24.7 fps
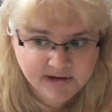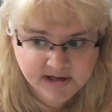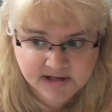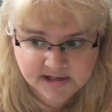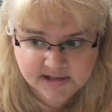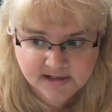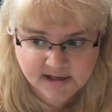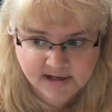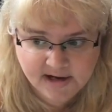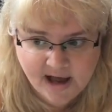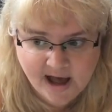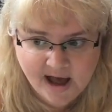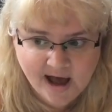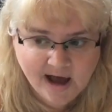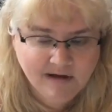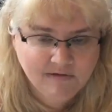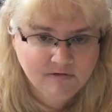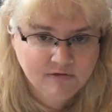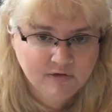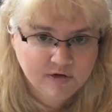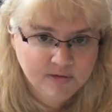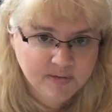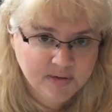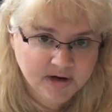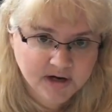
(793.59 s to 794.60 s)
because then
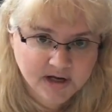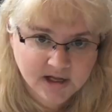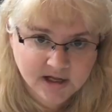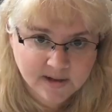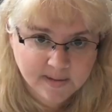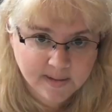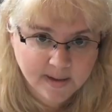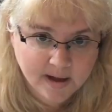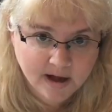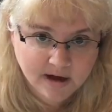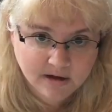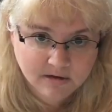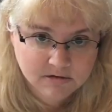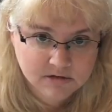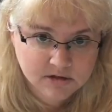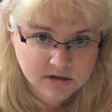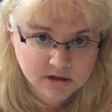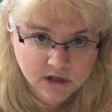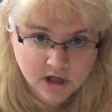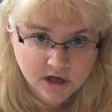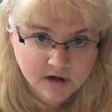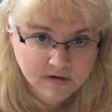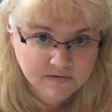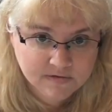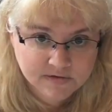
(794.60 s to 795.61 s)
everybody in the house
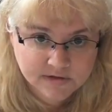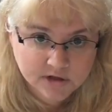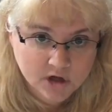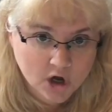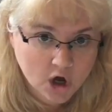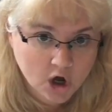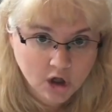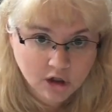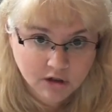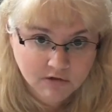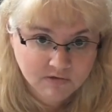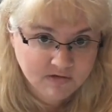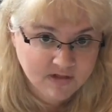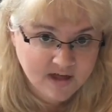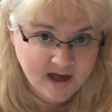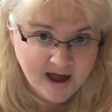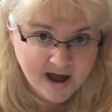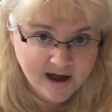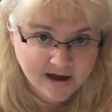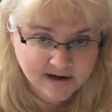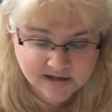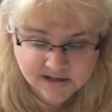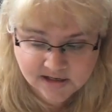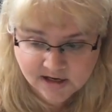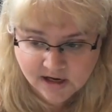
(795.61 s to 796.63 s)
loves all of
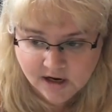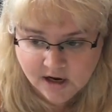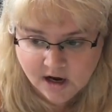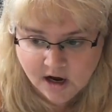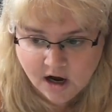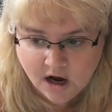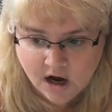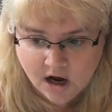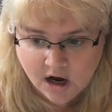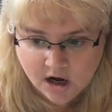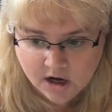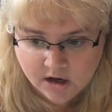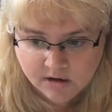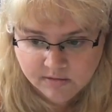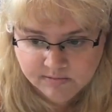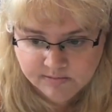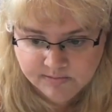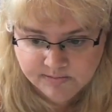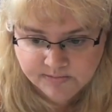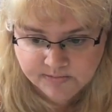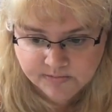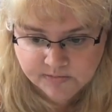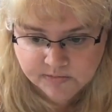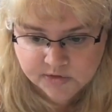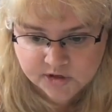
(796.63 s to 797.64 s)
that.
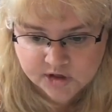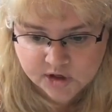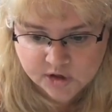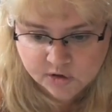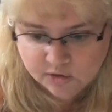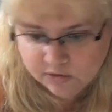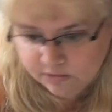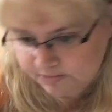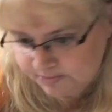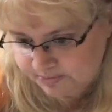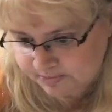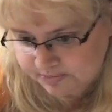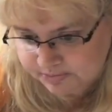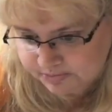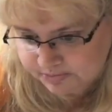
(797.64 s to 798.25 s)
So